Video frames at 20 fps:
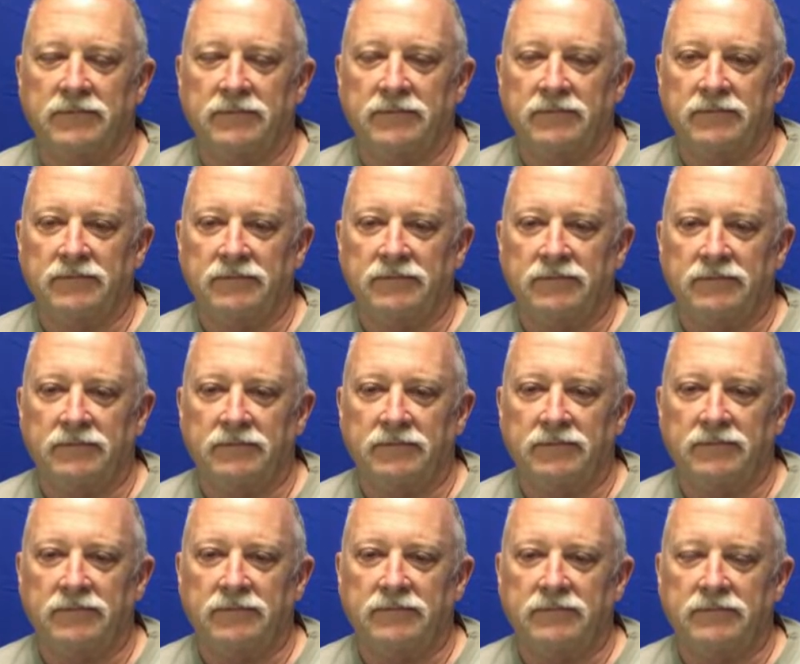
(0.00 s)

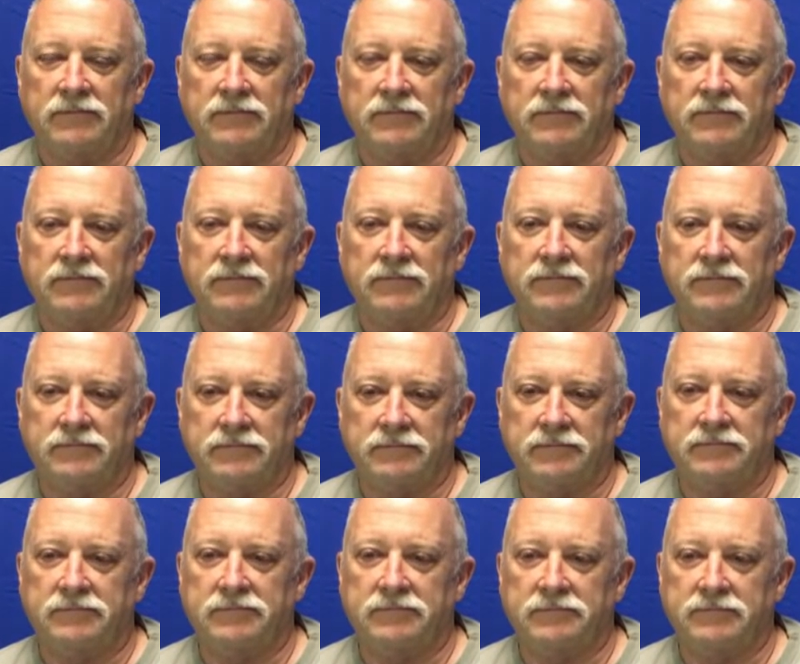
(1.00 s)

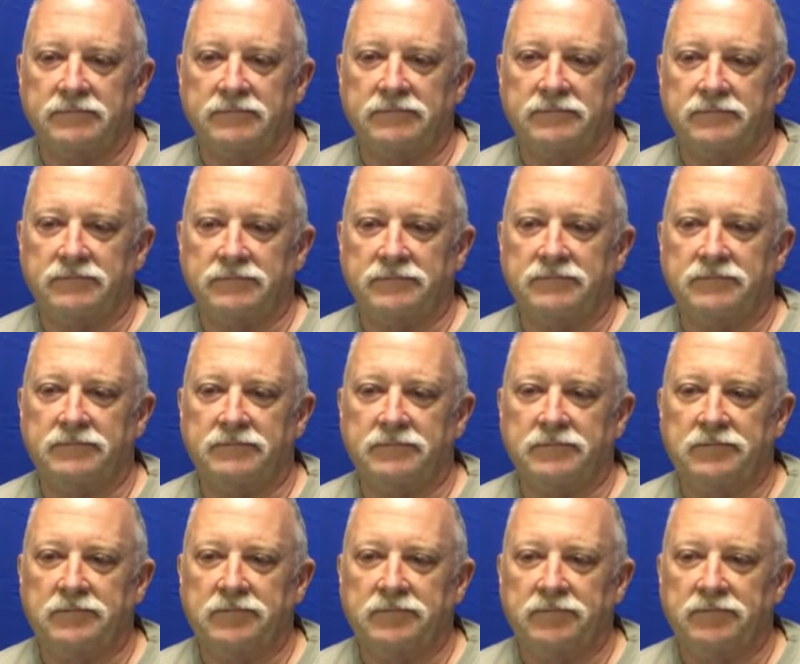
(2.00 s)

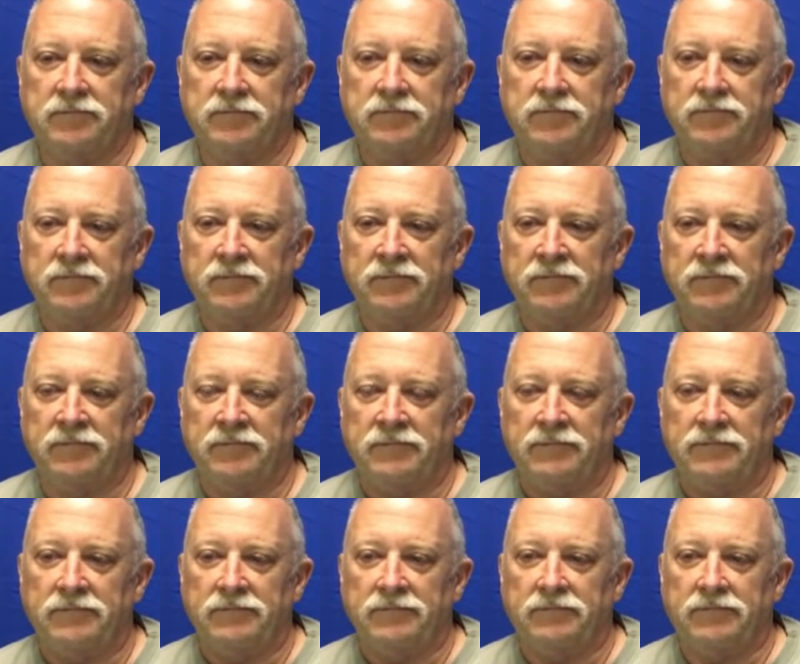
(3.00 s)

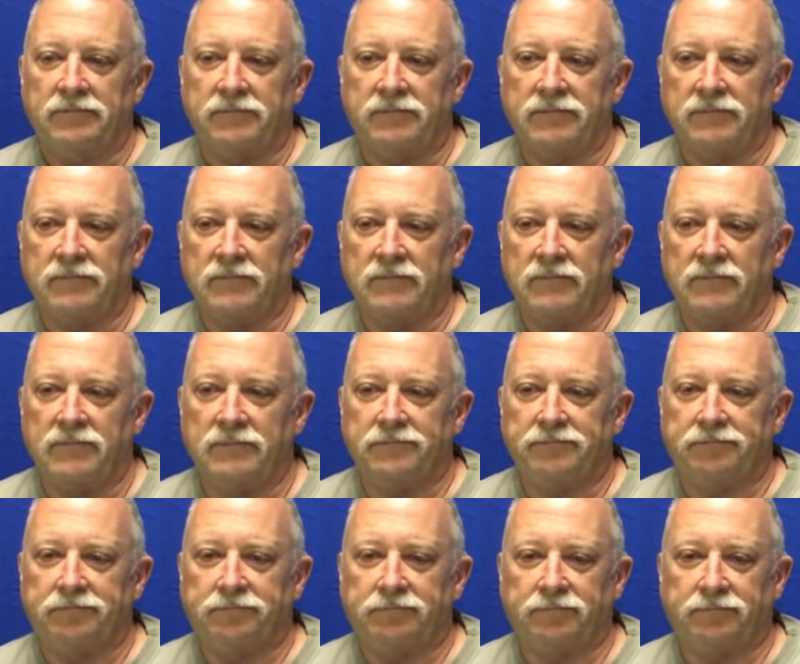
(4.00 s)

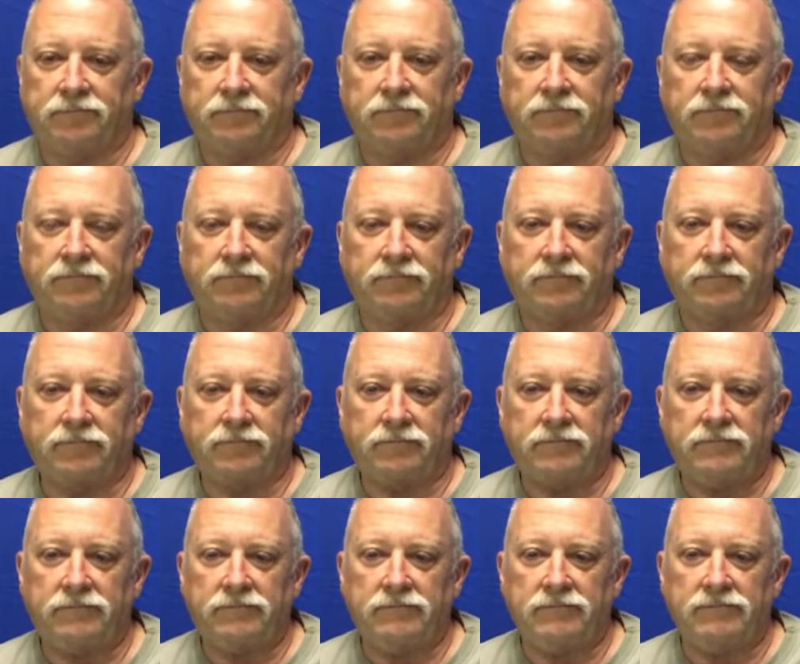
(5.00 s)

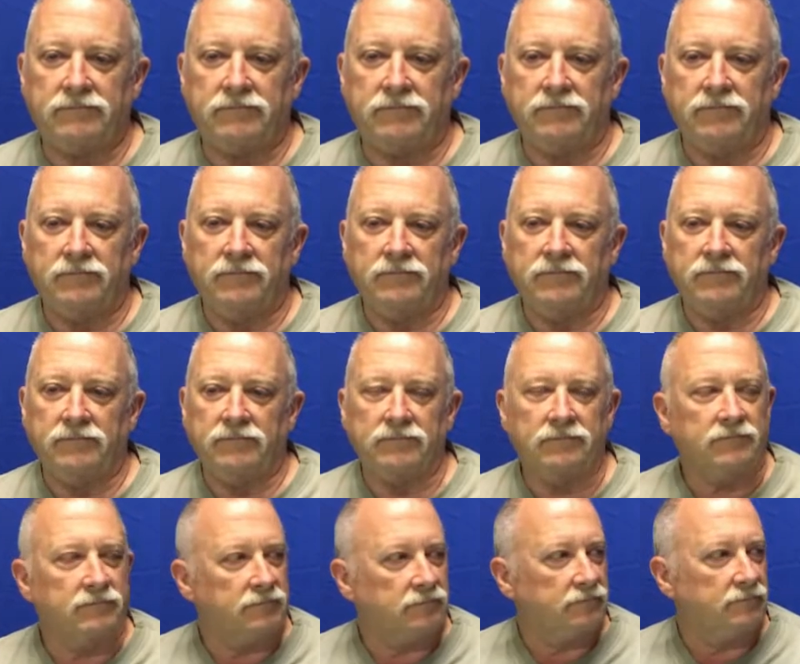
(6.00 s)

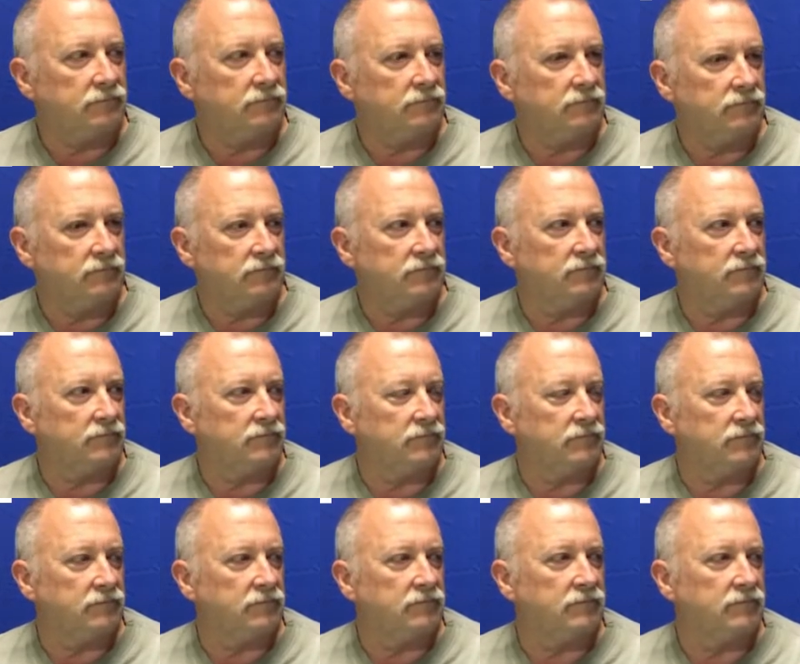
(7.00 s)
[no speech]